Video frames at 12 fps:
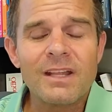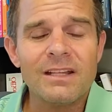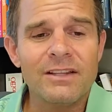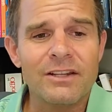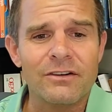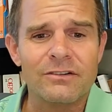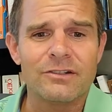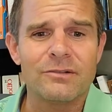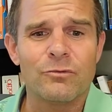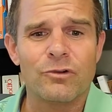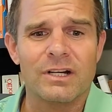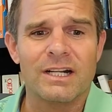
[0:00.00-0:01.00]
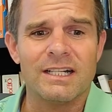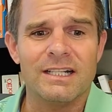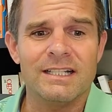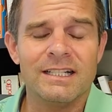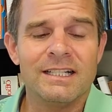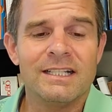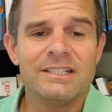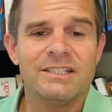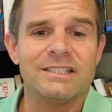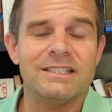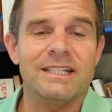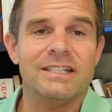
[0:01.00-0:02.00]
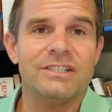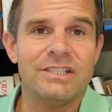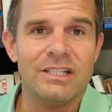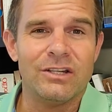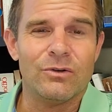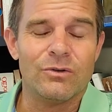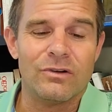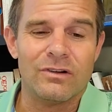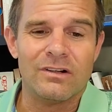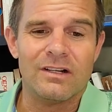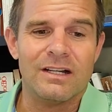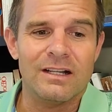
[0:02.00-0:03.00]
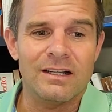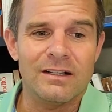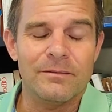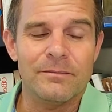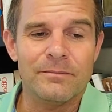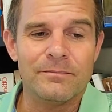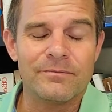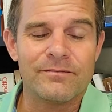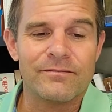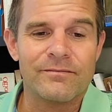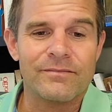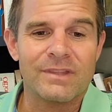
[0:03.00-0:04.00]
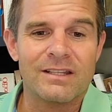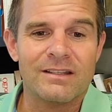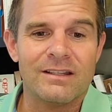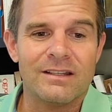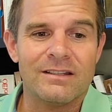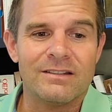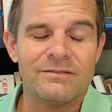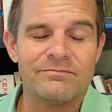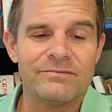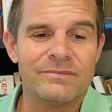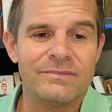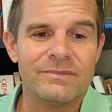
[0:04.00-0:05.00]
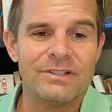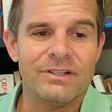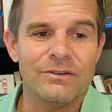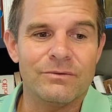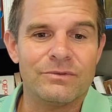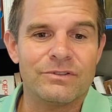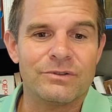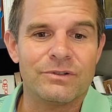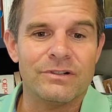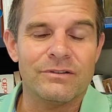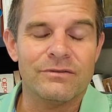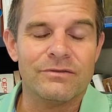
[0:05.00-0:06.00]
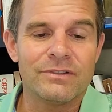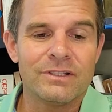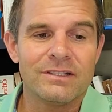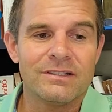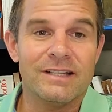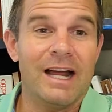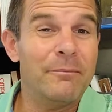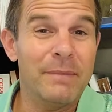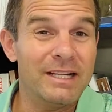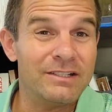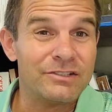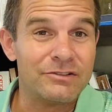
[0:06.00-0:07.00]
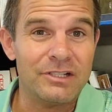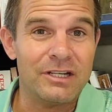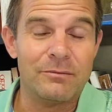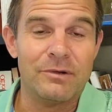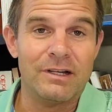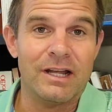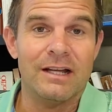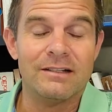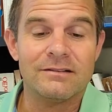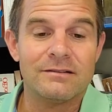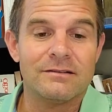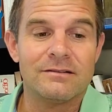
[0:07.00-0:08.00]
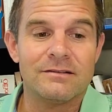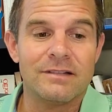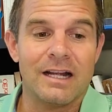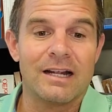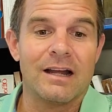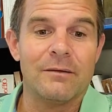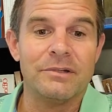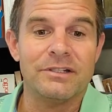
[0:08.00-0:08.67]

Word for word: that are a little more kind of just nichey or um, uh, you know sort of not mainstream or not not commonly